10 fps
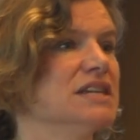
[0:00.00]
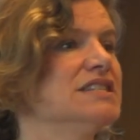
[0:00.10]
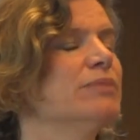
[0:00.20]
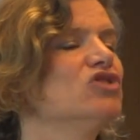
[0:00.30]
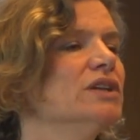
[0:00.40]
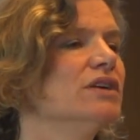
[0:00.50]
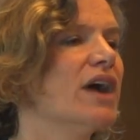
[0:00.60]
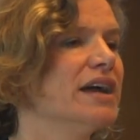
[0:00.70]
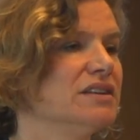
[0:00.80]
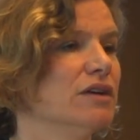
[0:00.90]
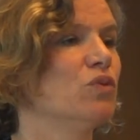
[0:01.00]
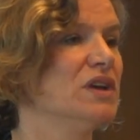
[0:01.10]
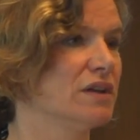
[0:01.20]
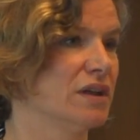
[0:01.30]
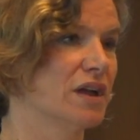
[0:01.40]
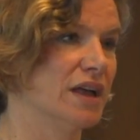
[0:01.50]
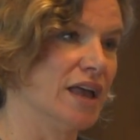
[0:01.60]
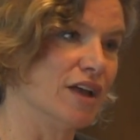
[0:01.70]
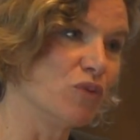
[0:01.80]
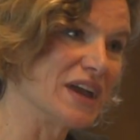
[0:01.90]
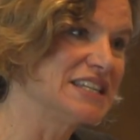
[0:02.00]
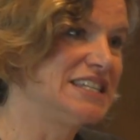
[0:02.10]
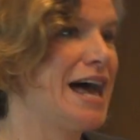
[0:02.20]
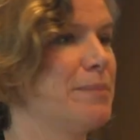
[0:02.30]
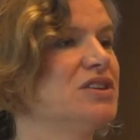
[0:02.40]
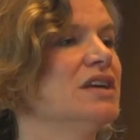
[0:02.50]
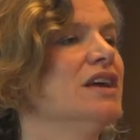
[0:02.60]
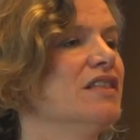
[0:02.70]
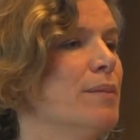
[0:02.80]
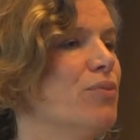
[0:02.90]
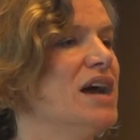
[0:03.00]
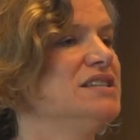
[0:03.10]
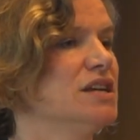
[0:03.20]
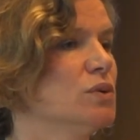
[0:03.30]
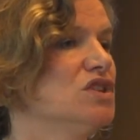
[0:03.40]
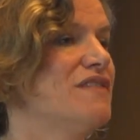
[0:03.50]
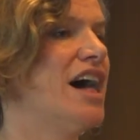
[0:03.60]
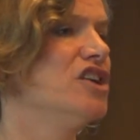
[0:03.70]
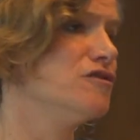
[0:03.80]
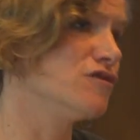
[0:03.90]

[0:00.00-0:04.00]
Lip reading: he's absolutely right. If we accept that price equals value,